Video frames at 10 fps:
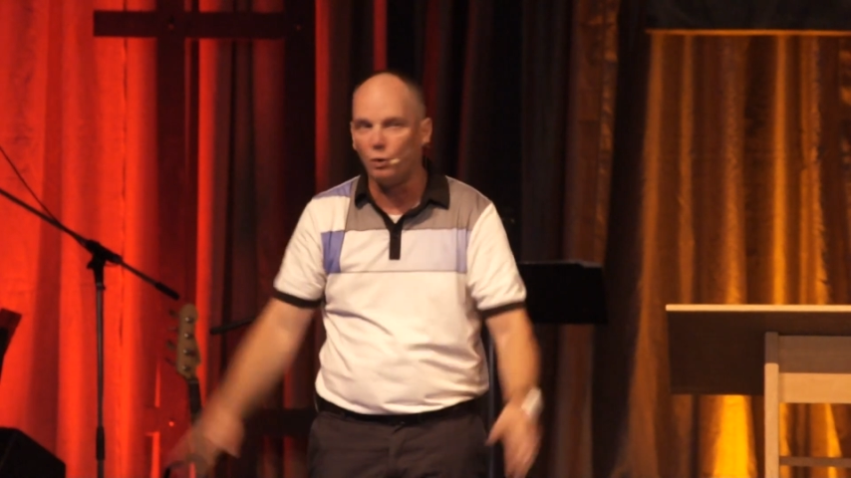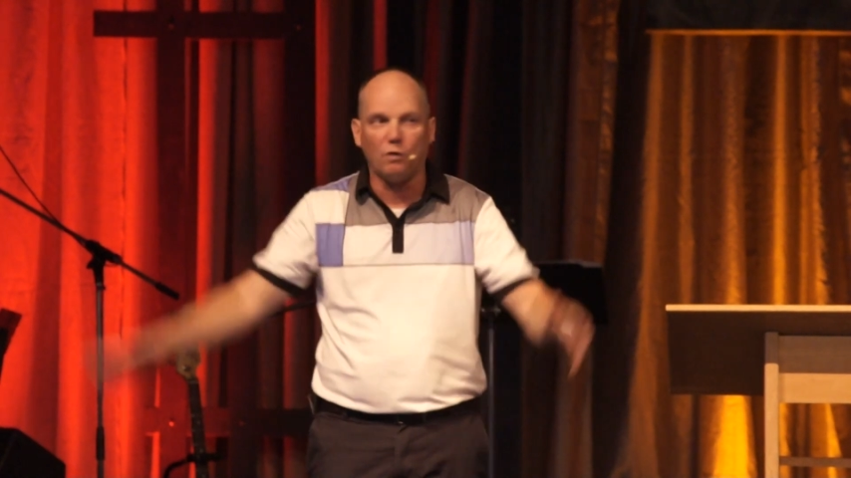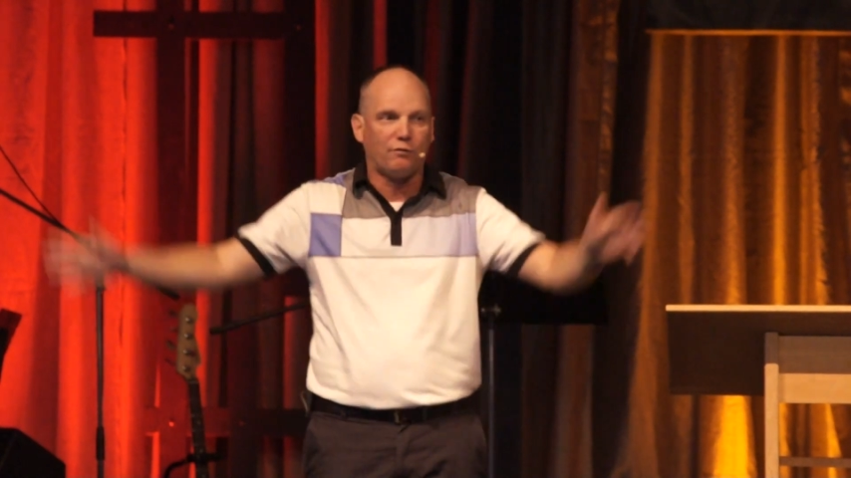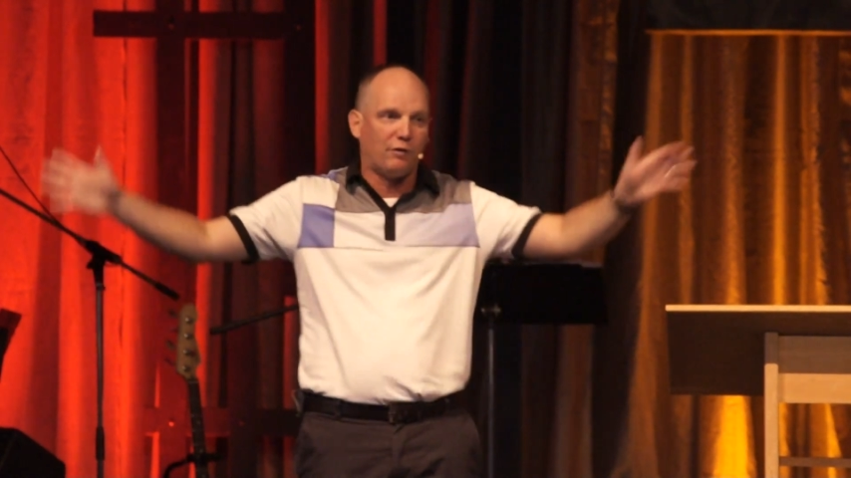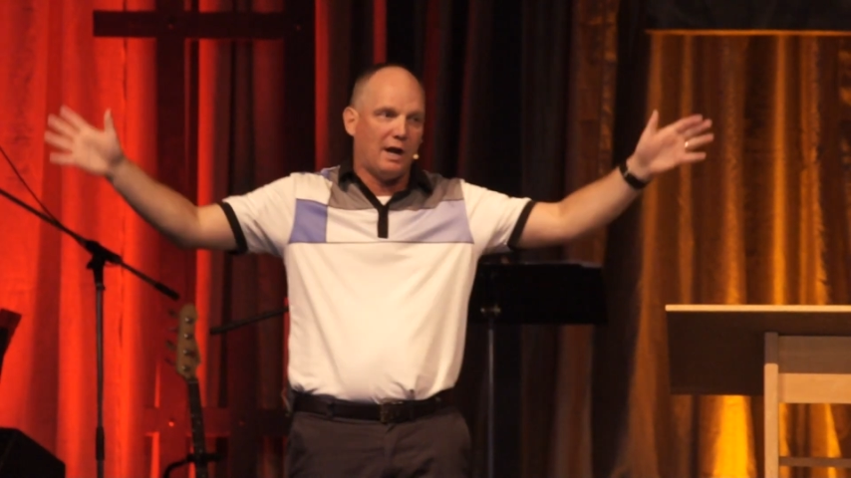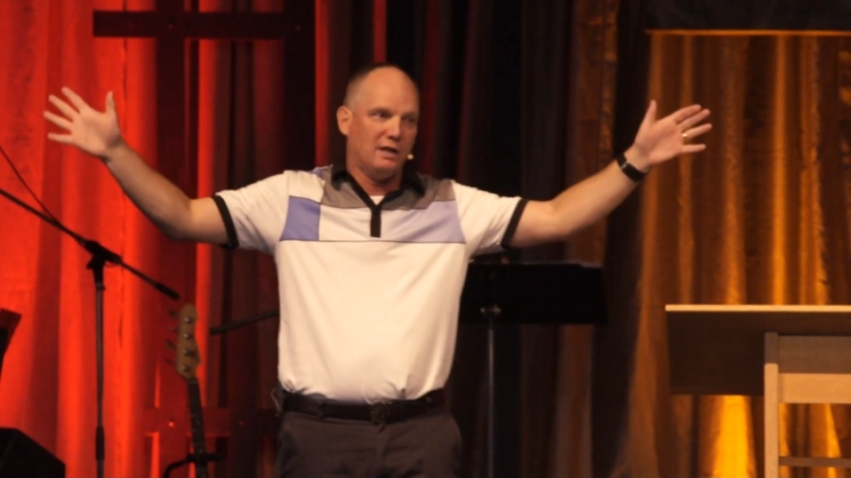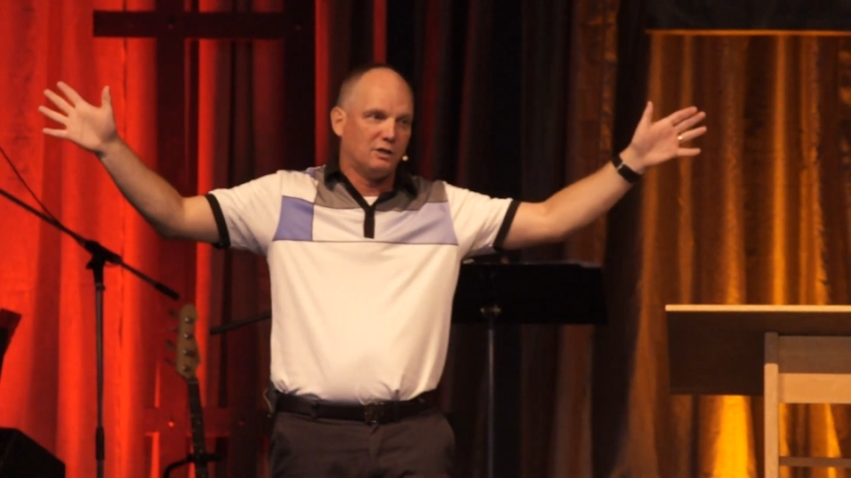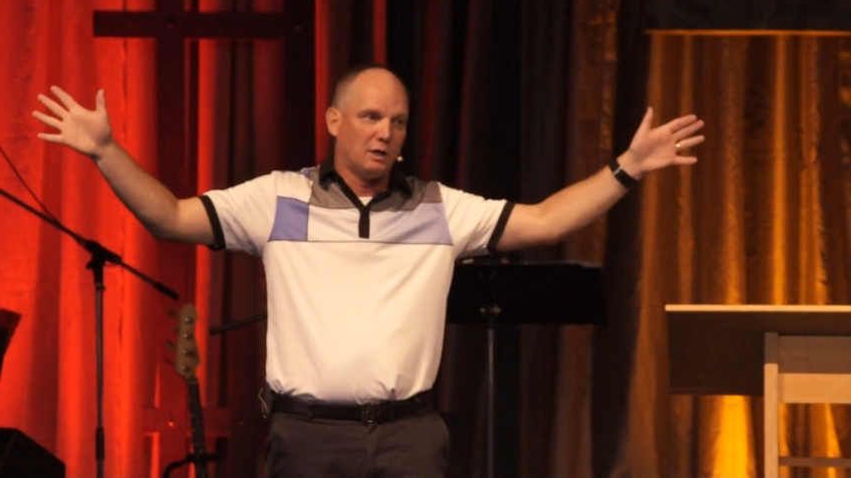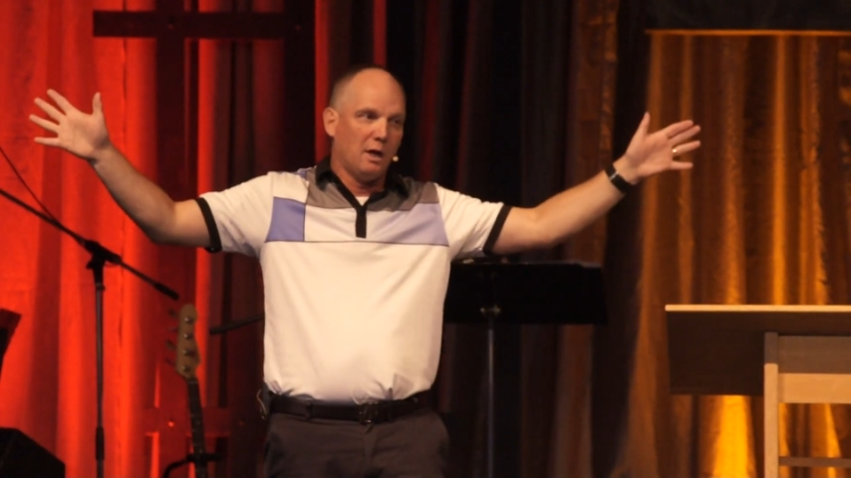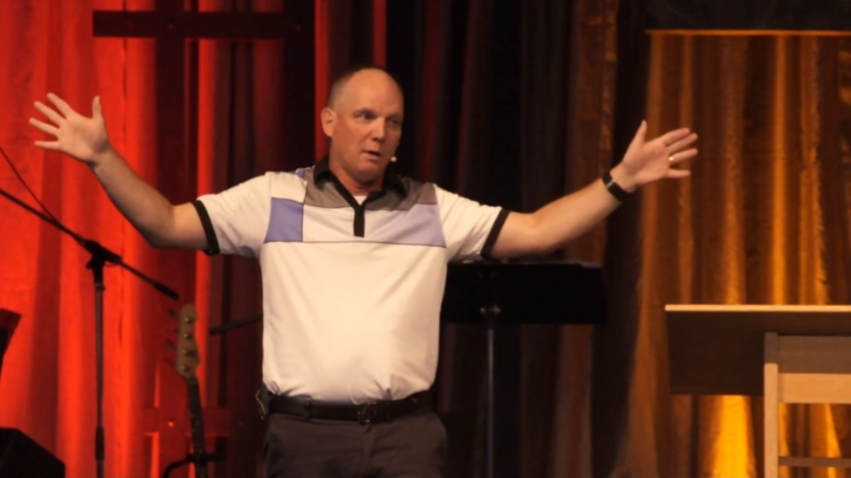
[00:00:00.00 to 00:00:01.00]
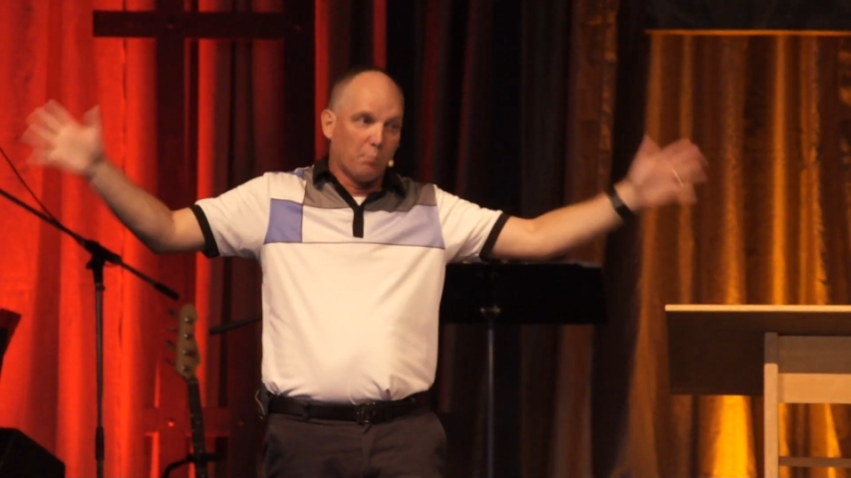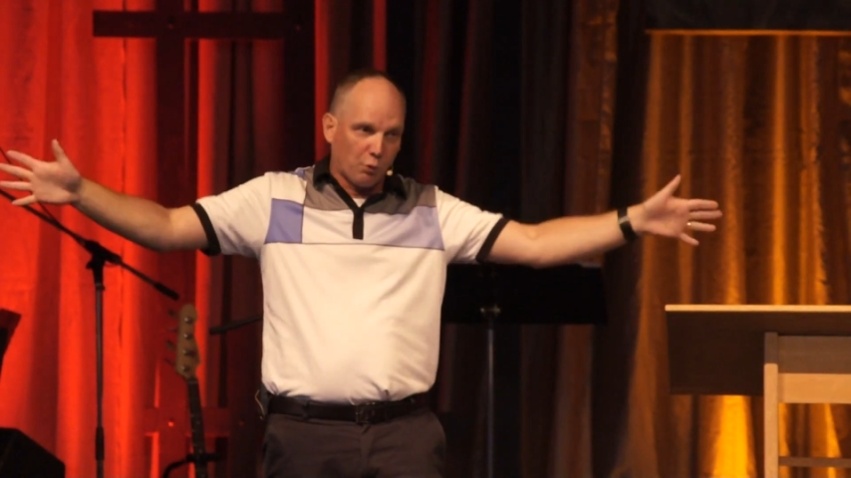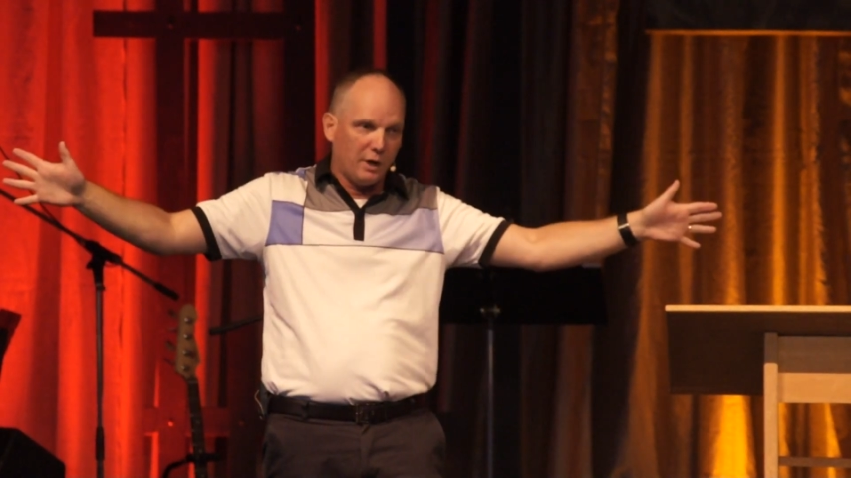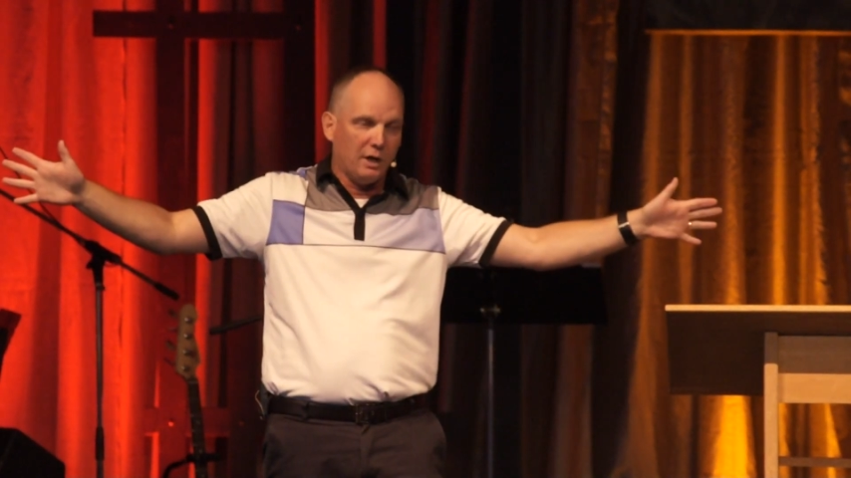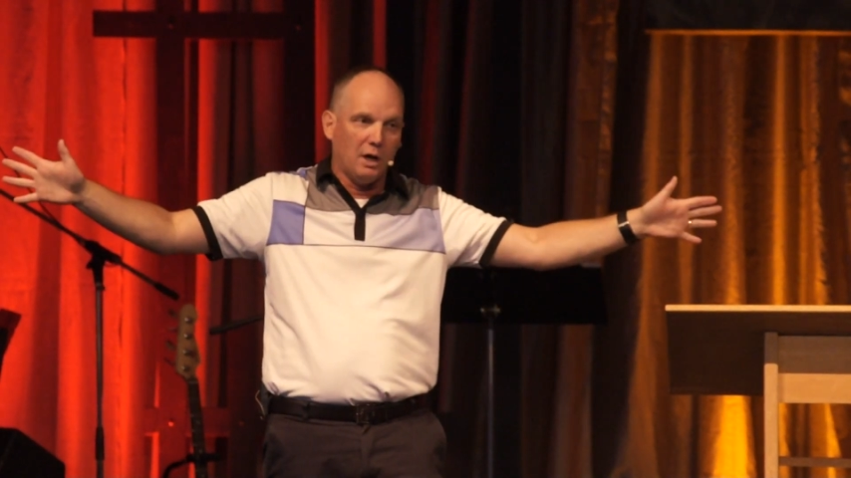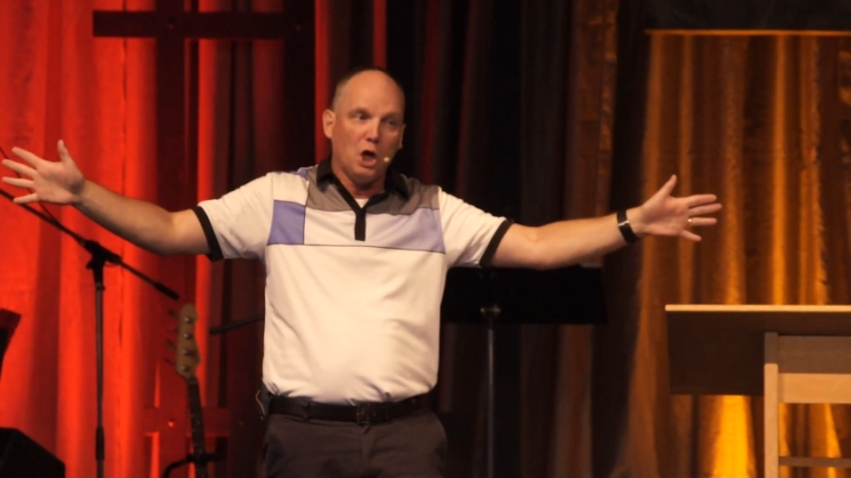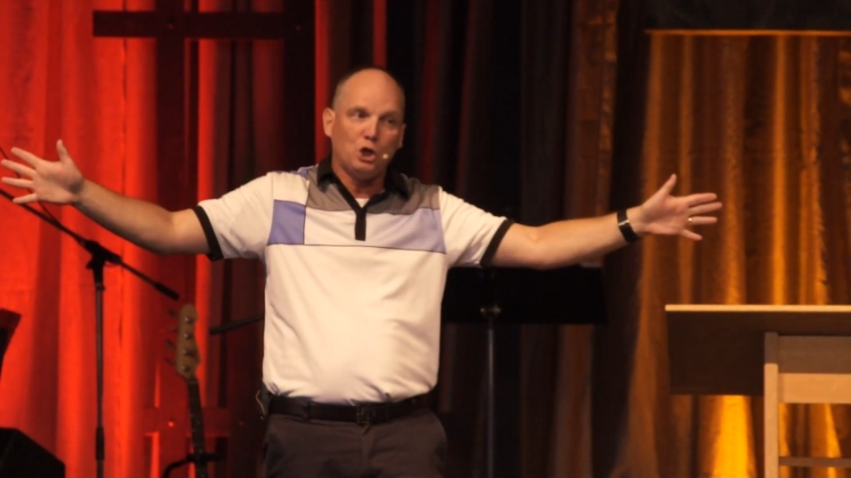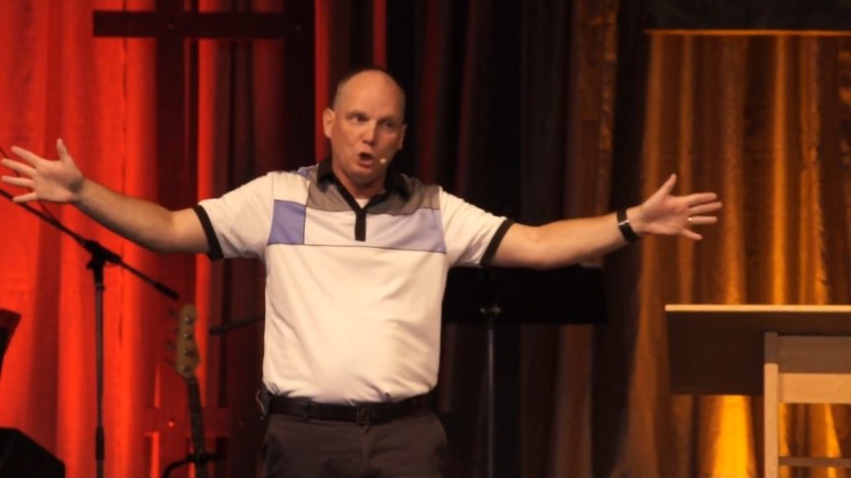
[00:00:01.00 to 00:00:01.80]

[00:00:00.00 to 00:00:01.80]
Real friends bring